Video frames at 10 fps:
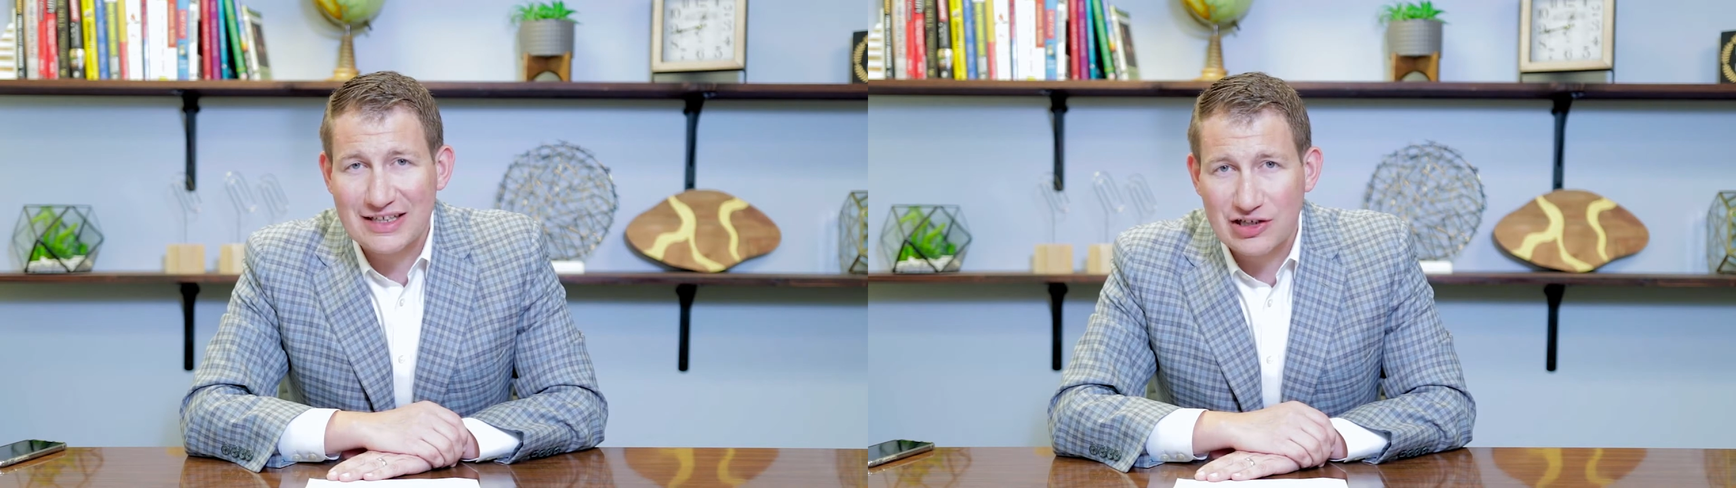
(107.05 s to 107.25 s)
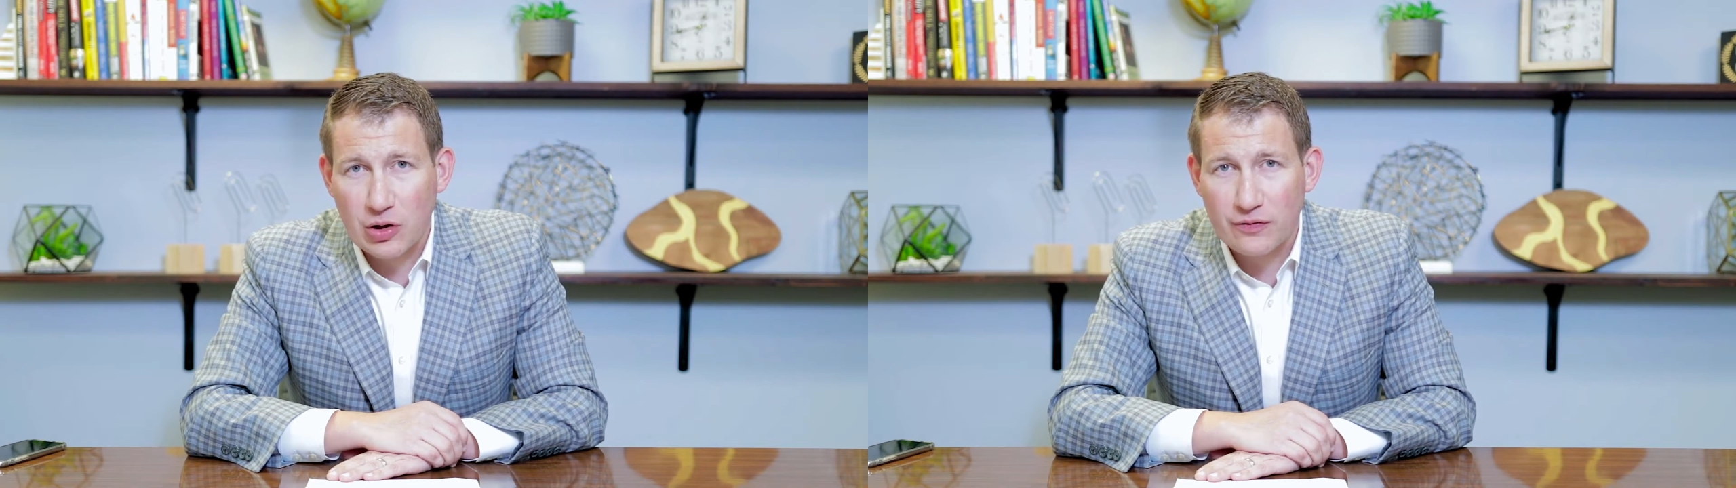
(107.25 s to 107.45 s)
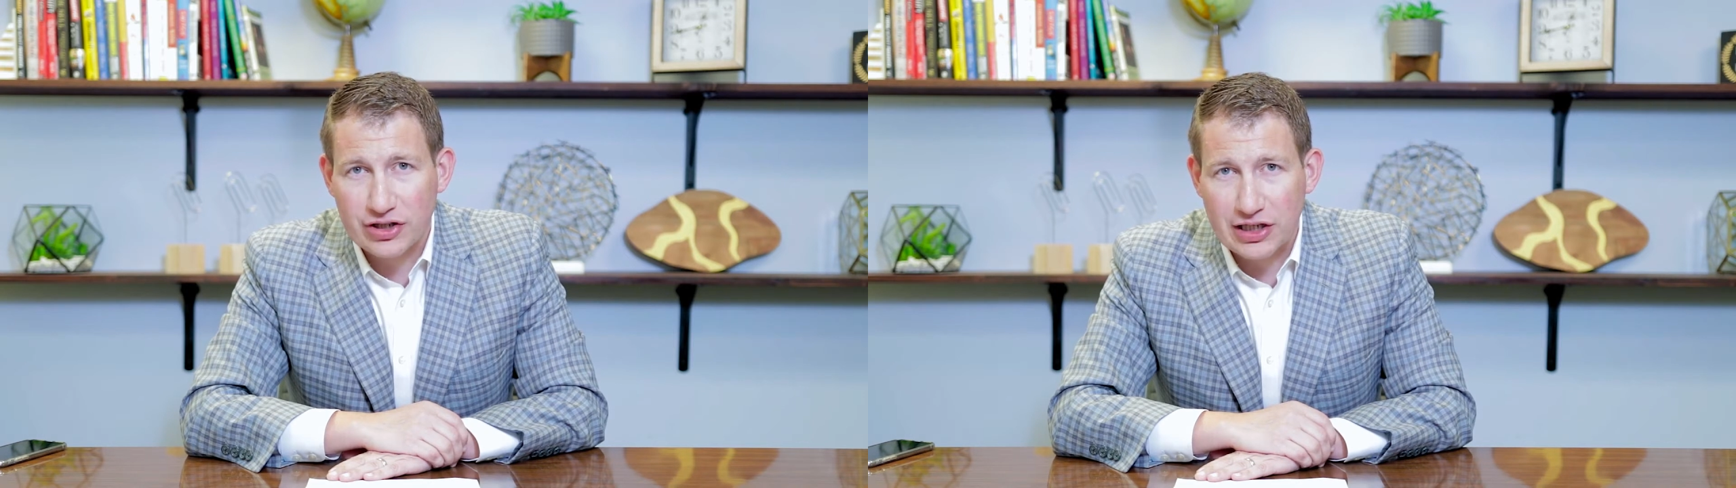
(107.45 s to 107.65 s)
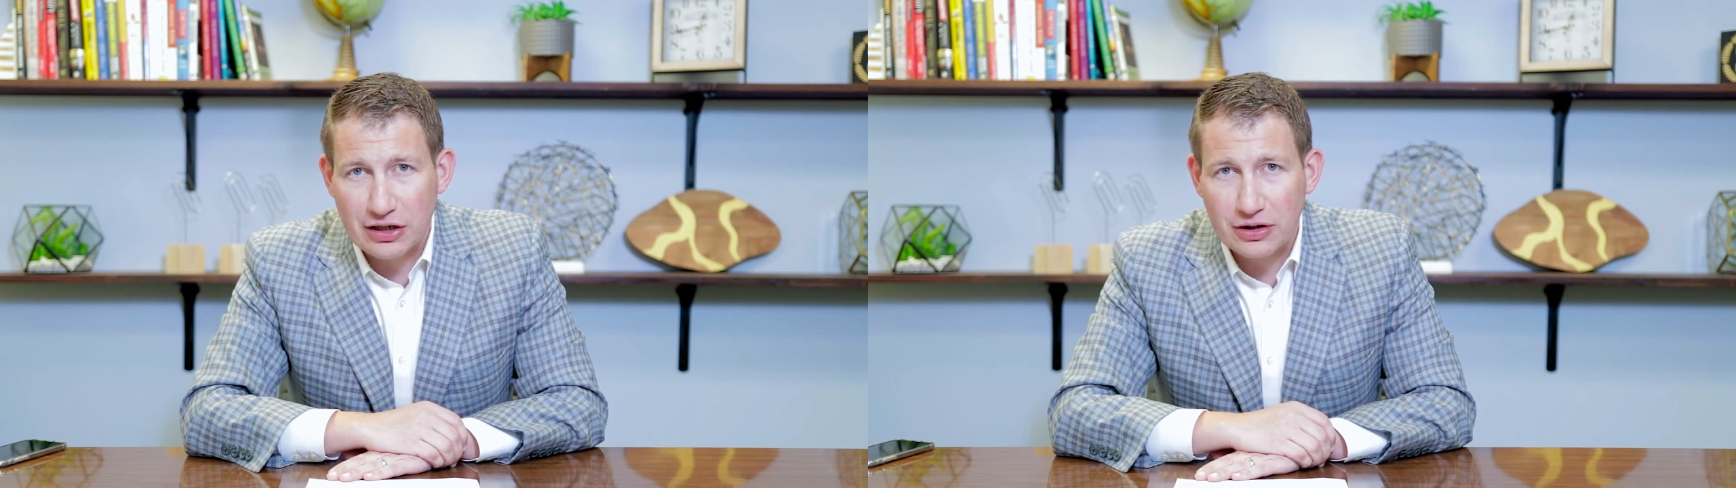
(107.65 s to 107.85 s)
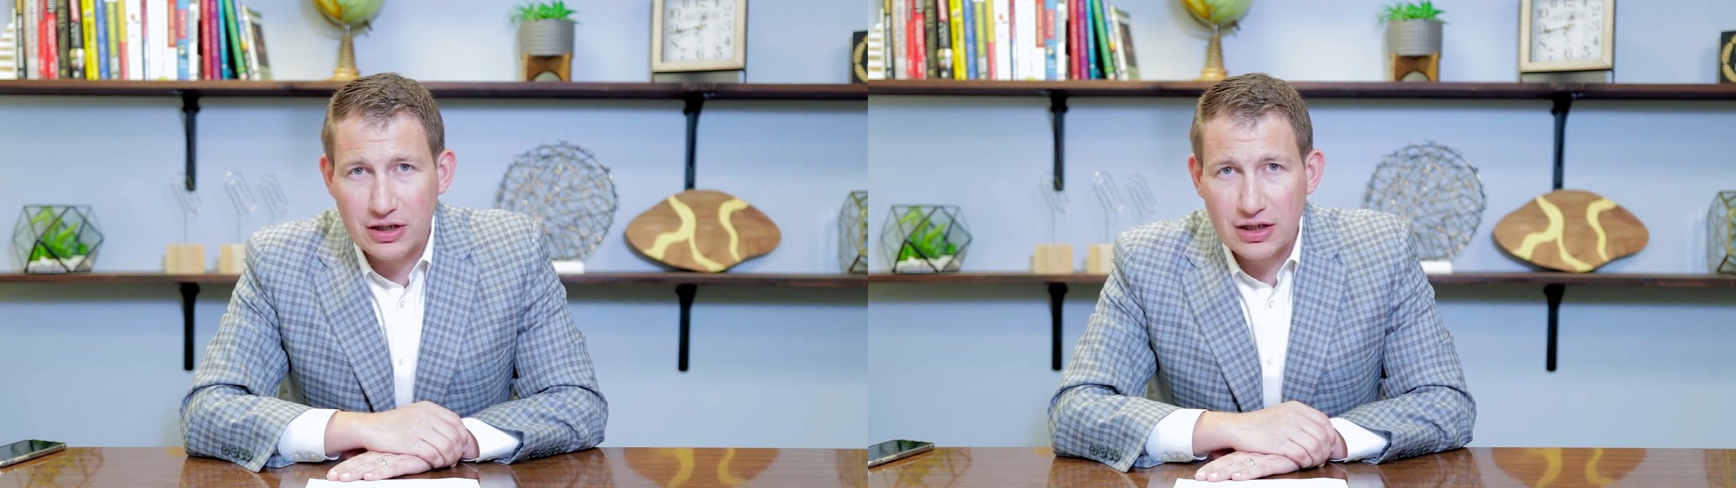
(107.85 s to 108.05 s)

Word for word: year over year.